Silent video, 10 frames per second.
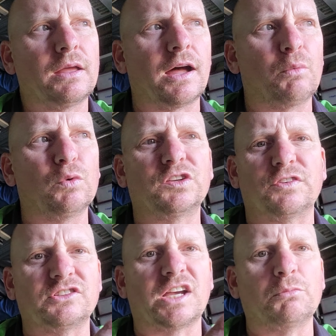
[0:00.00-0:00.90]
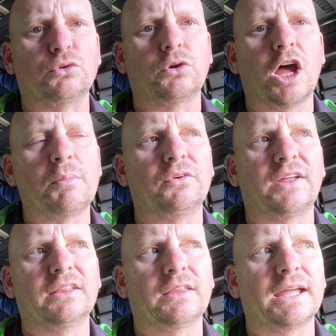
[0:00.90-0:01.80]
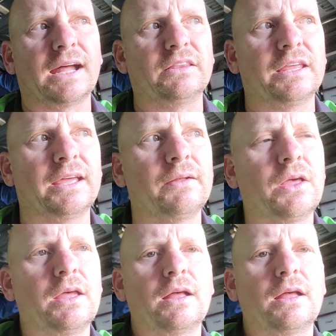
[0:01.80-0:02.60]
It was for some sort of open day that they had there,